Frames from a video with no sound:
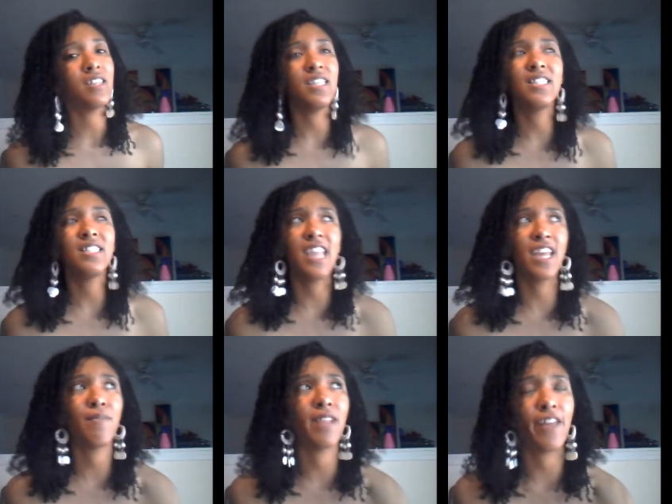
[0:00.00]
taking
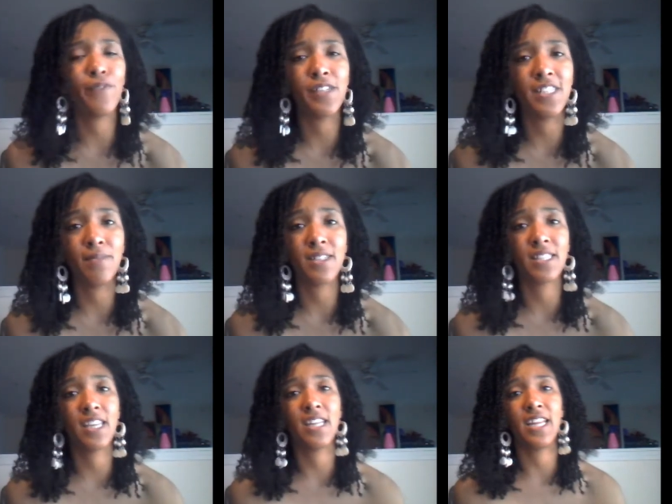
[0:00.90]
me like 15 minutes to
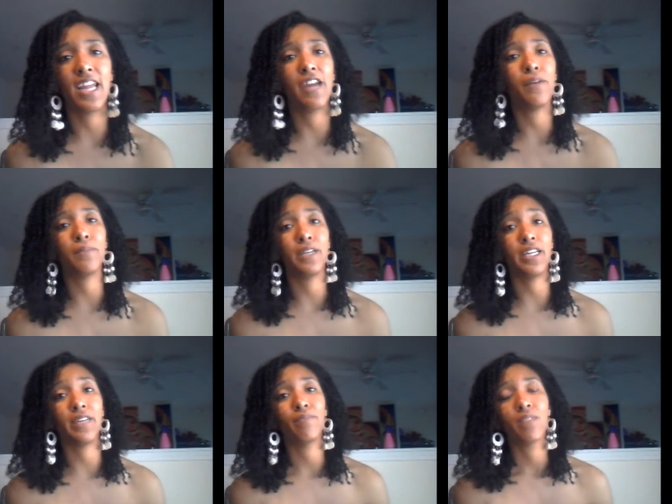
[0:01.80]
get it down,
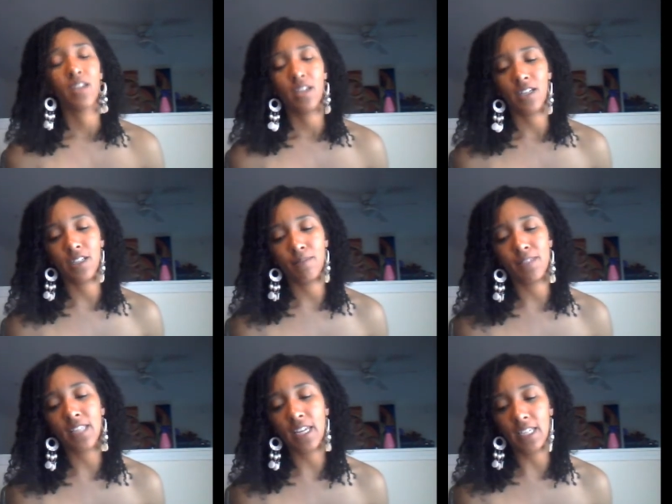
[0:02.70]
but it's
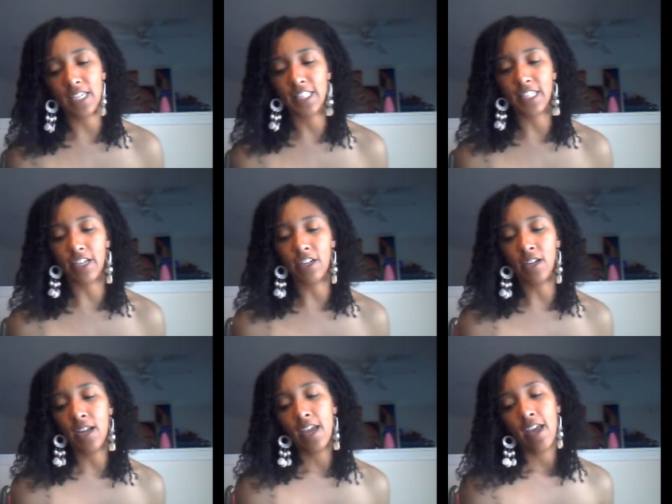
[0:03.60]
getting easier.
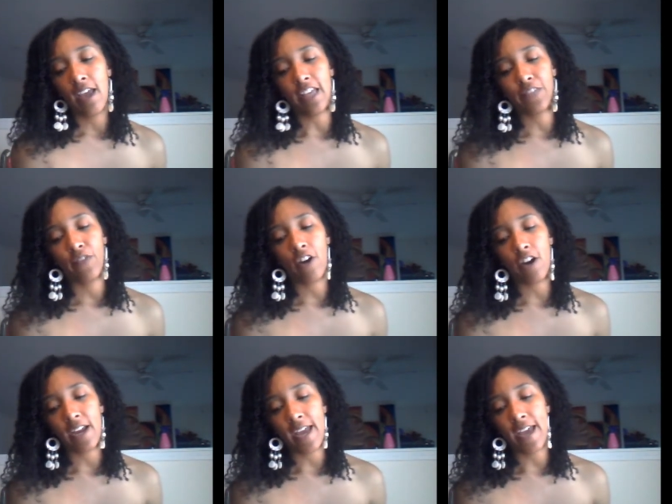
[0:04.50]
As far
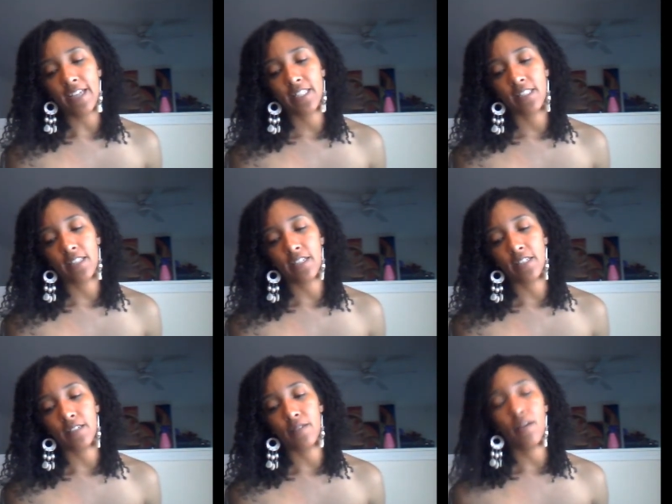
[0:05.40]
as
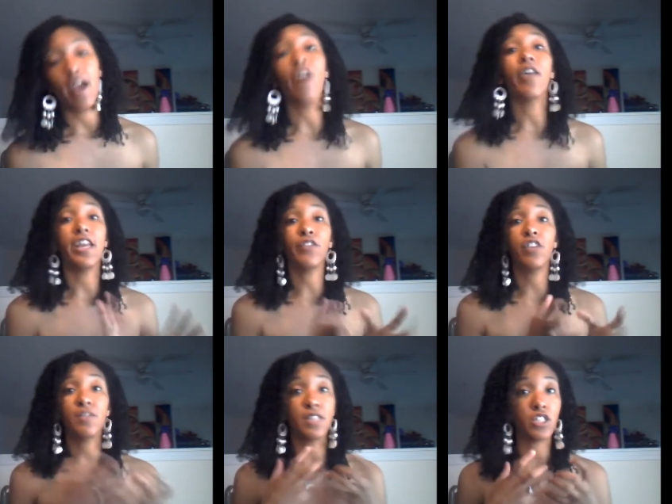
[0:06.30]

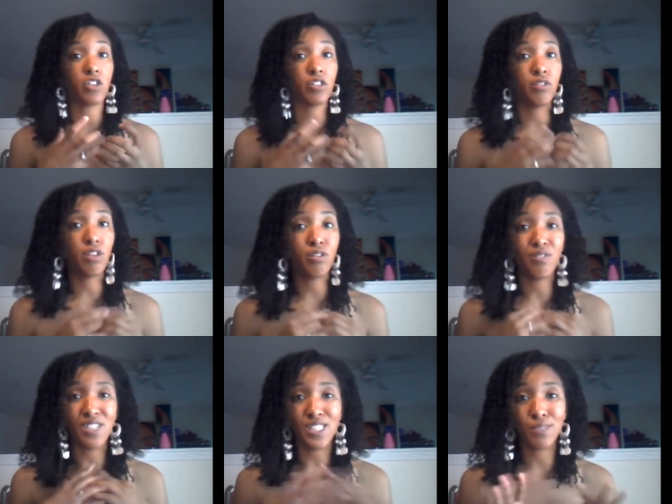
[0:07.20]
my sore throat,
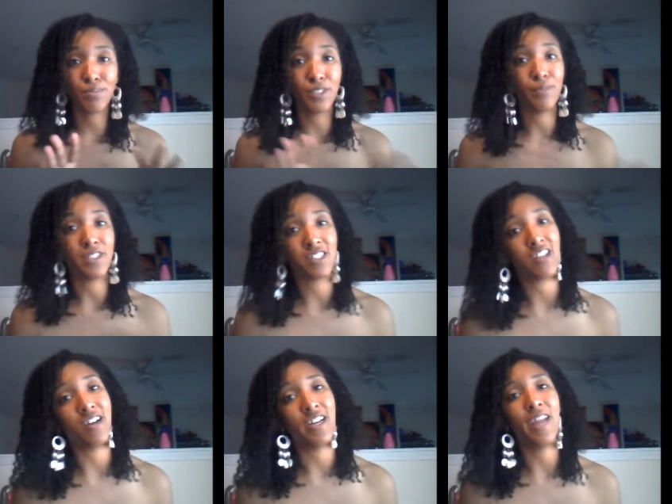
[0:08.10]
it's pretty much
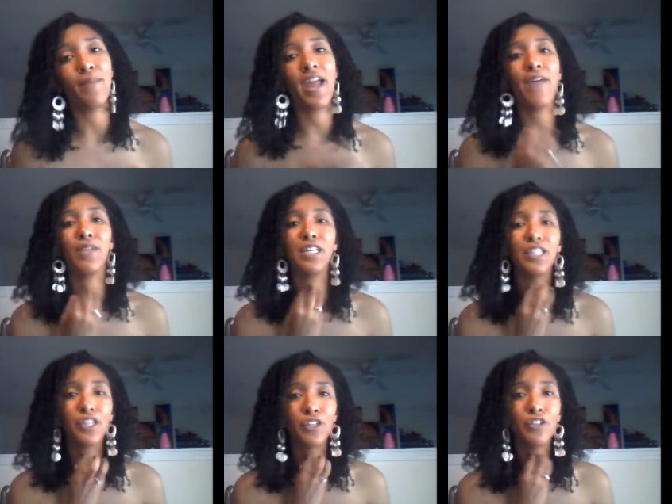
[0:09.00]
gone. I mean, I have a
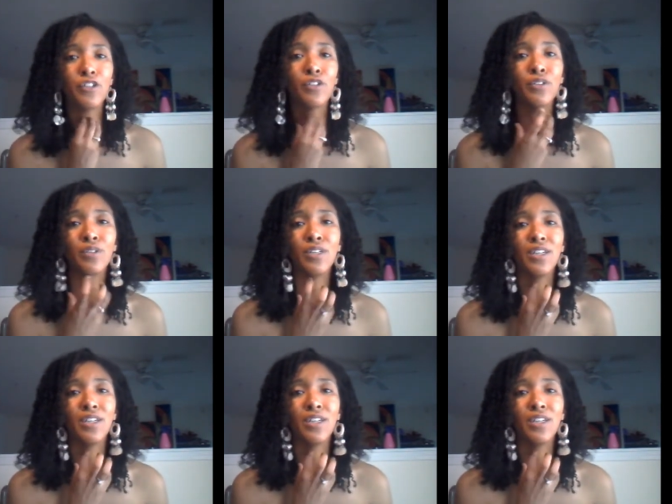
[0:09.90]
little